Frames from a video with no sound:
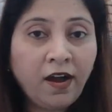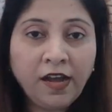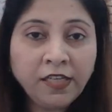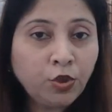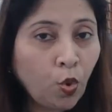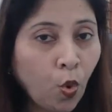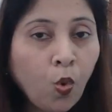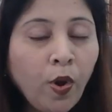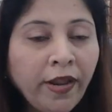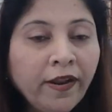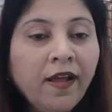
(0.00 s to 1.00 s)
is
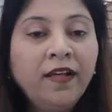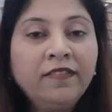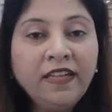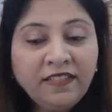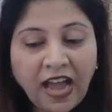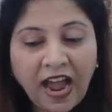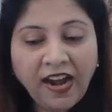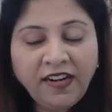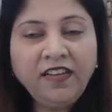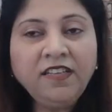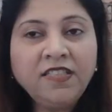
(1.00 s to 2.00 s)
over, then
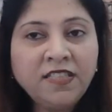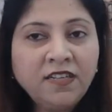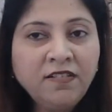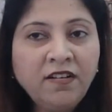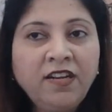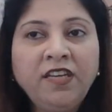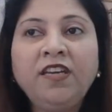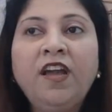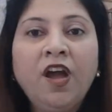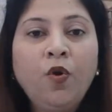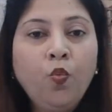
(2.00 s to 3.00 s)
that is
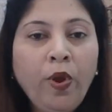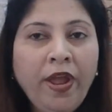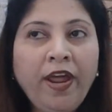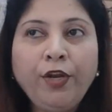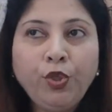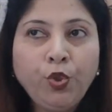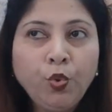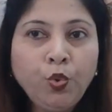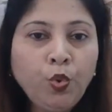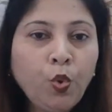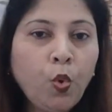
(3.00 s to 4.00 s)
really where
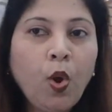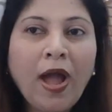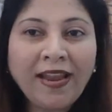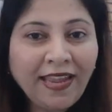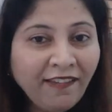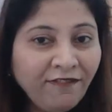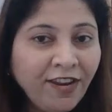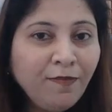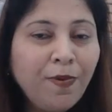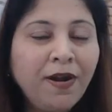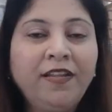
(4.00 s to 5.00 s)
and
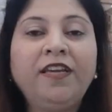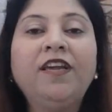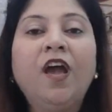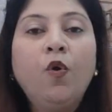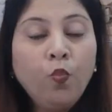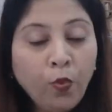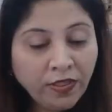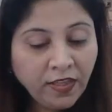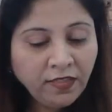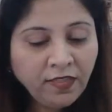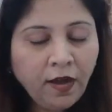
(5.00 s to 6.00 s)
everybody
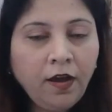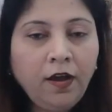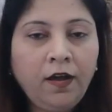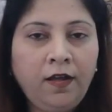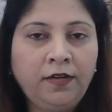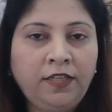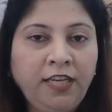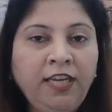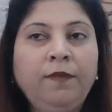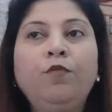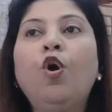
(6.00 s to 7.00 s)
within the
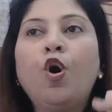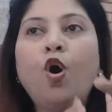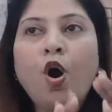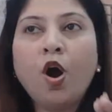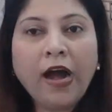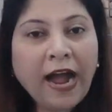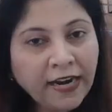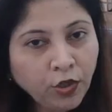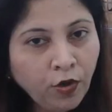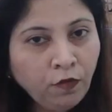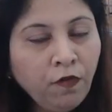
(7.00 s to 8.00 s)
team, or
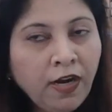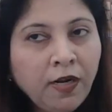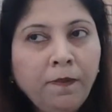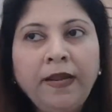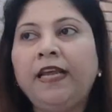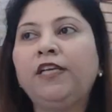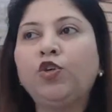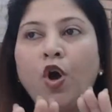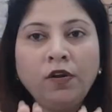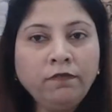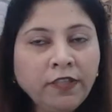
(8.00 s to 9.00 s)
at your workplace,
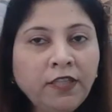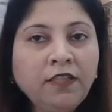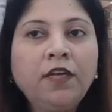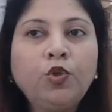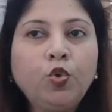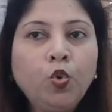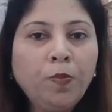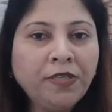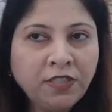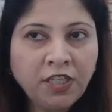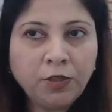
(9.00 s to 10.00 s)
or within the two
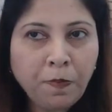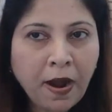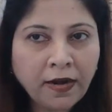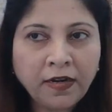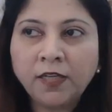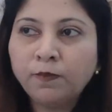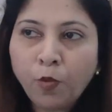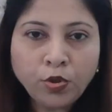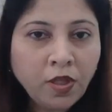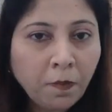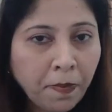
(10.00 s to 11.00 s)
business partners,
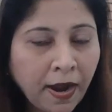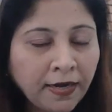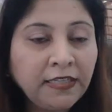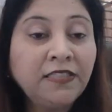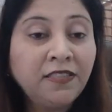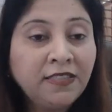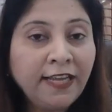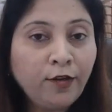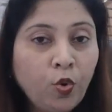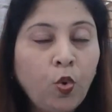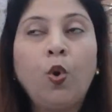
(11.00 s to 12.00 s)
both the parties,
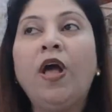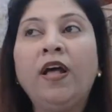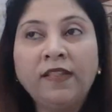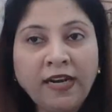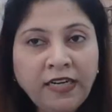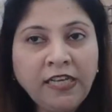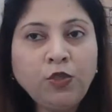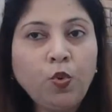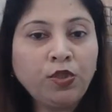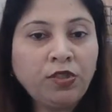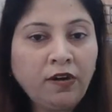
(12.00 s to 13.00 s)
they know that
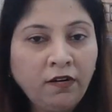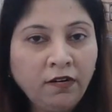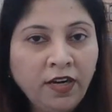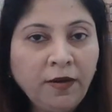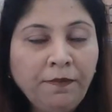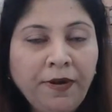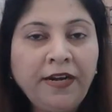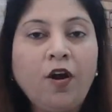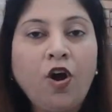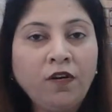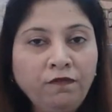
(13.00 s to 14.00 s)
this was the
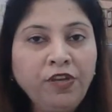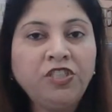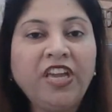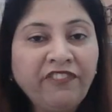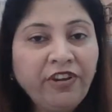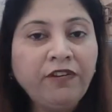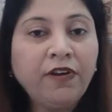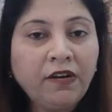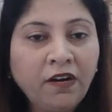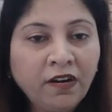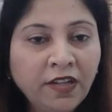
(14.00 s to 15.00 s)
agreement on which
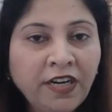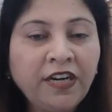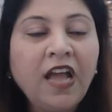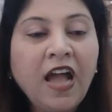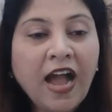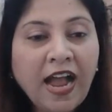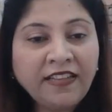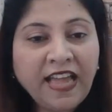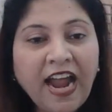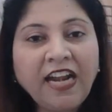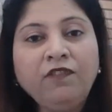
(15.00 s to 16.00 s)
everyone agreed,
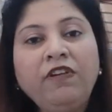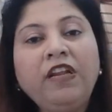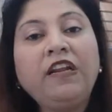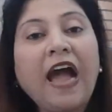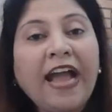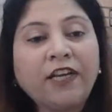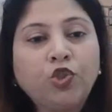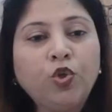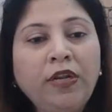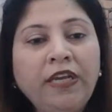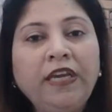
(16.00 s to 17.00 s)
and that will
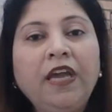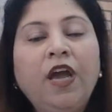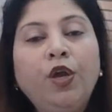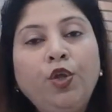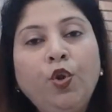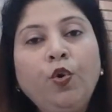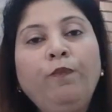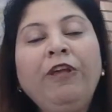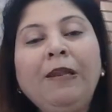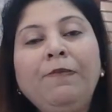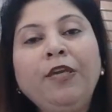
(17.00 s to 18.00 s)
actually will
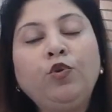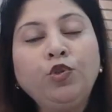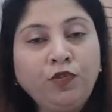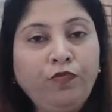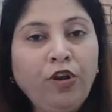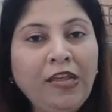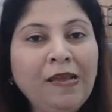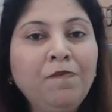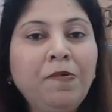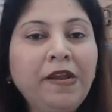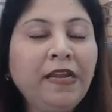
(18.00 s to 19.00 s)
be useful
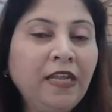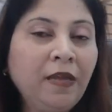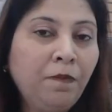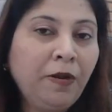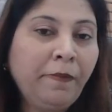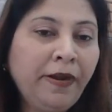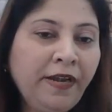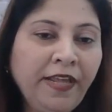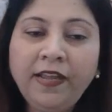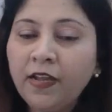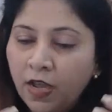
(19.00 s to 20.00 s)
in
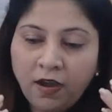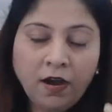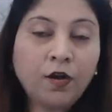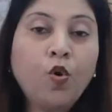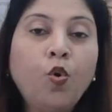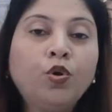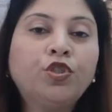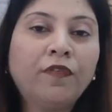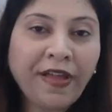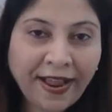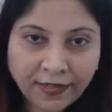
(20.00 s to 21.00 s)
implementing a course
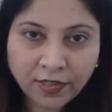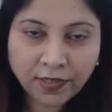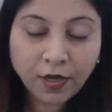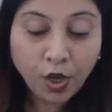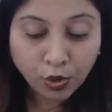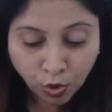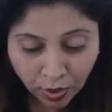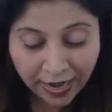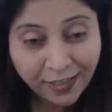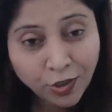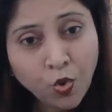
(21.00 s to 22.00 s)
of action. So
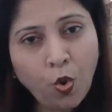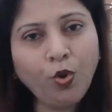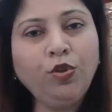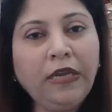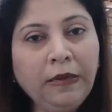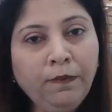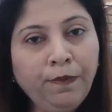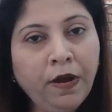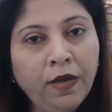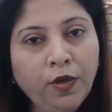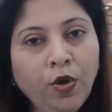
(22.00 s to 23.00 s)
let's go to the
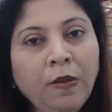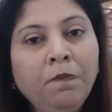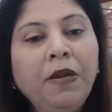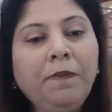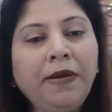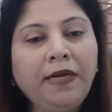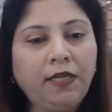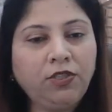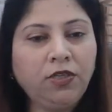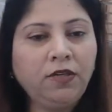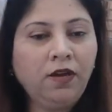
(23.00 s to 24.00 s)

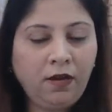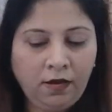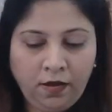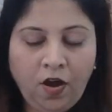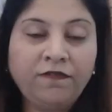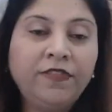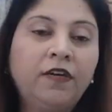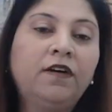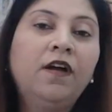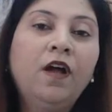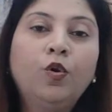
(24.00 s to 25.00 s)
implementation of
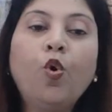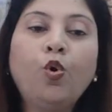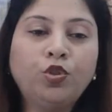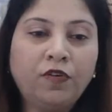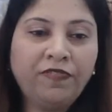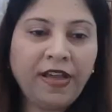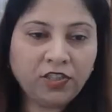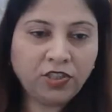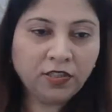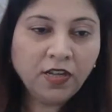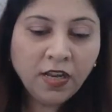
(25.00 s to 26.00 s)
the course of
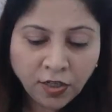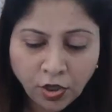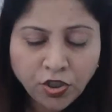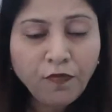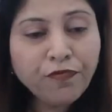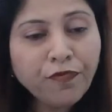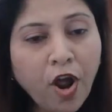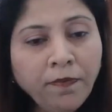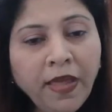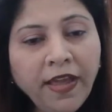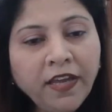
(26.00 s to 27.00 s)
action. Now, so
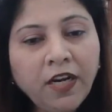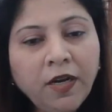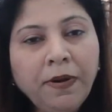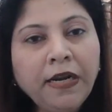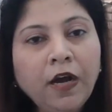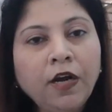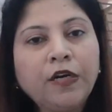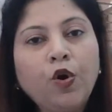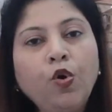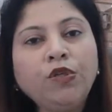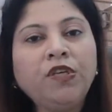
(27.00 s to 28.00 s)
from the agreement, a
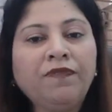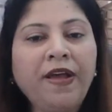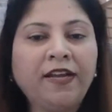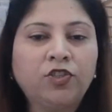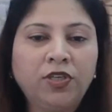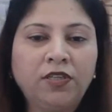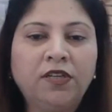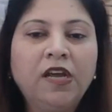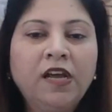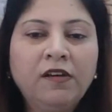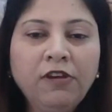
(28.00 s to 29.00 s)
course of action,
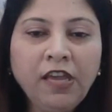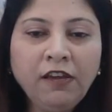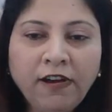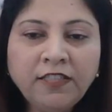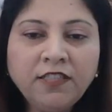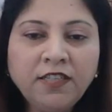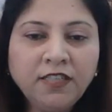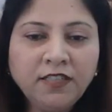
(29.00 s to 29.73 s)
once it